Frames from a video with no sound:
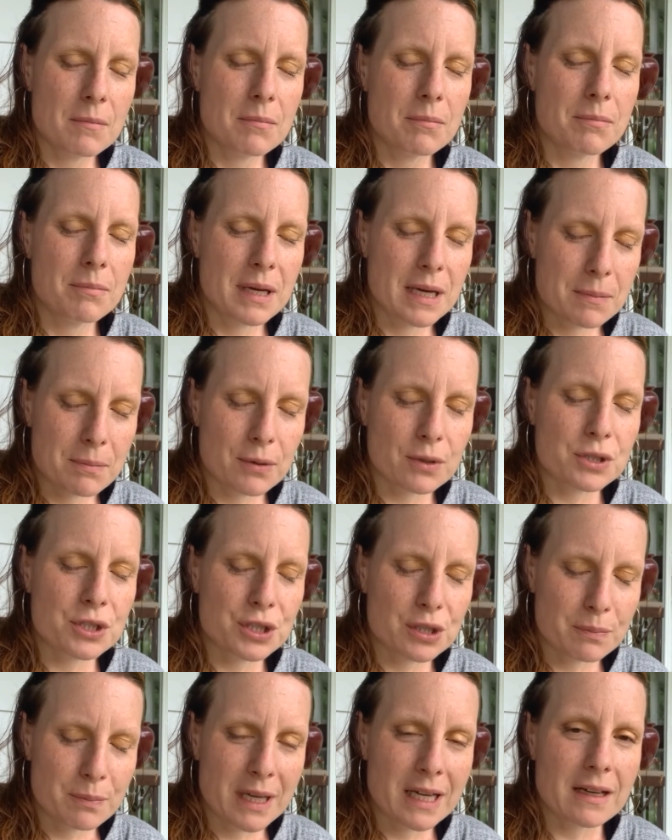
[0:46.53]
people
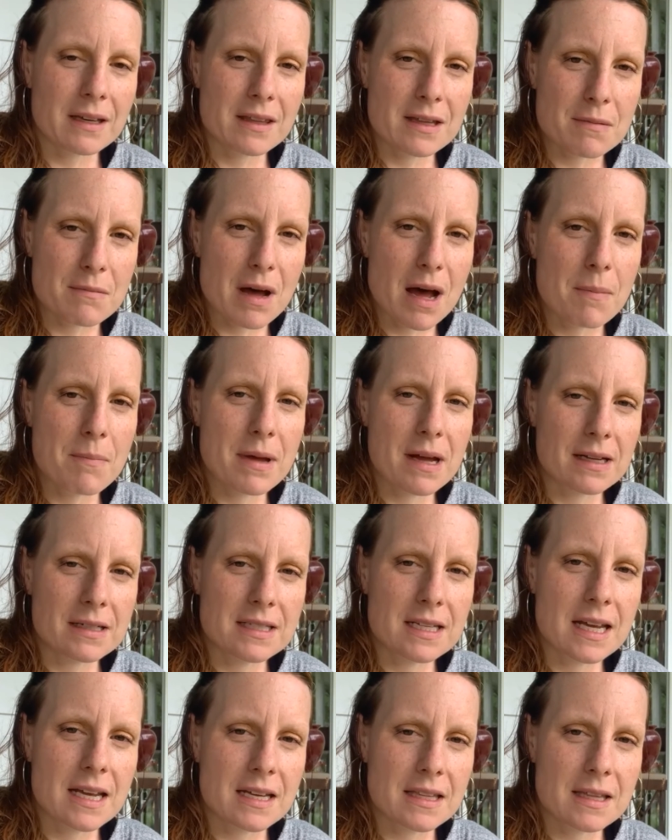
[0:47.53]
should pick them up and
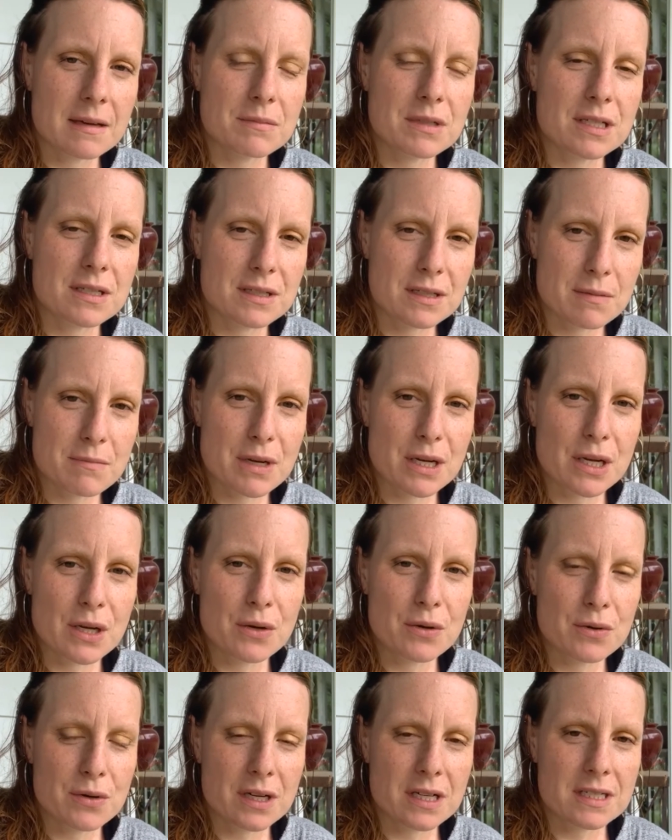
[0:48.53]
take them to somebody
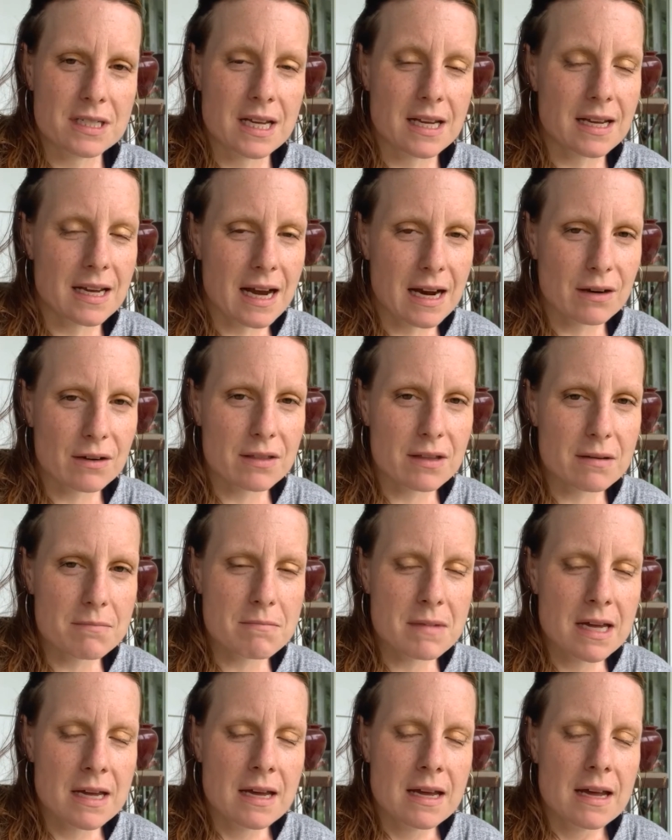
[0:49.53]
who can take care of them.